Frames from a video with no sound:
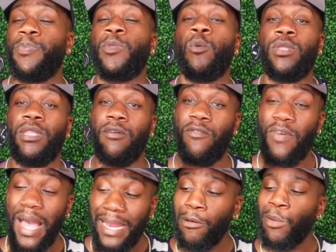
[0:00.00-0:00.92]
what the
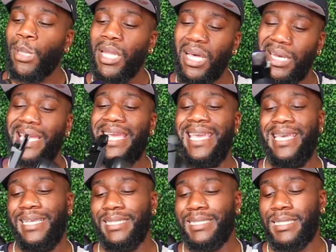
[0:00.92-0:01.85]
final look
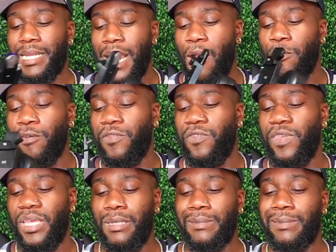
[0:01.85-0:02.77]
is and how it
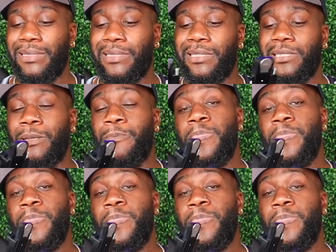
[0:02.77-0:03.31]
feels